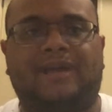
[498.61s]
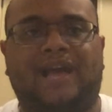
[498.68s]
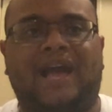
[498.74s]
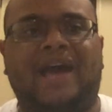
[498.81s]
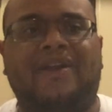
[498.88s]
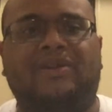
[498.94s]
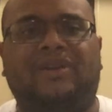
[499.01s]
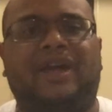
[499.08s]

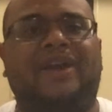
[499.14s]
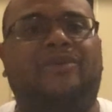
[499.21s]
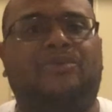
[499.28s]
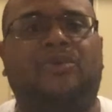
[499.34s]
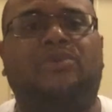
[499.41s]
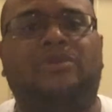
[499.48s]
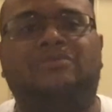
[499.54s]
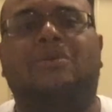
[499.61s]
I don't like
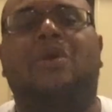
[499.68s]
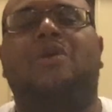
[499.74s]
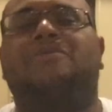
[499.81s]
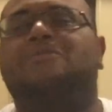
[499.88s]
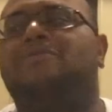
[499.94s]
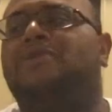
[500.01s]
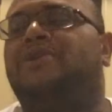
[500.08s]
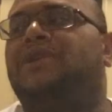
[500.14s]
Roland
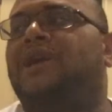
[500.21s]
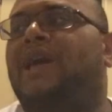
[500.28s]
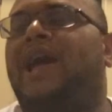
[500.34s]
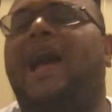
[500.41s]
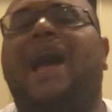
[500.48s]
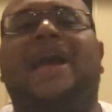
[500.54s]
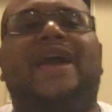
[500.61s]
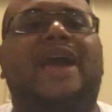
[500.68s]
Martin, but
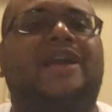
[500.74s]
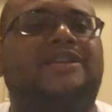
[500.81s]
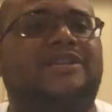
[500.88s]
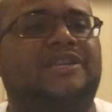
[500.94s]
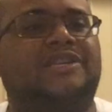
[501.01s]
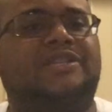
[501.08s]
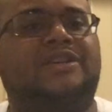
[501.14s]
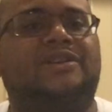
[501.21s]
I
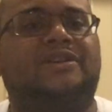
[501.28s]
actually,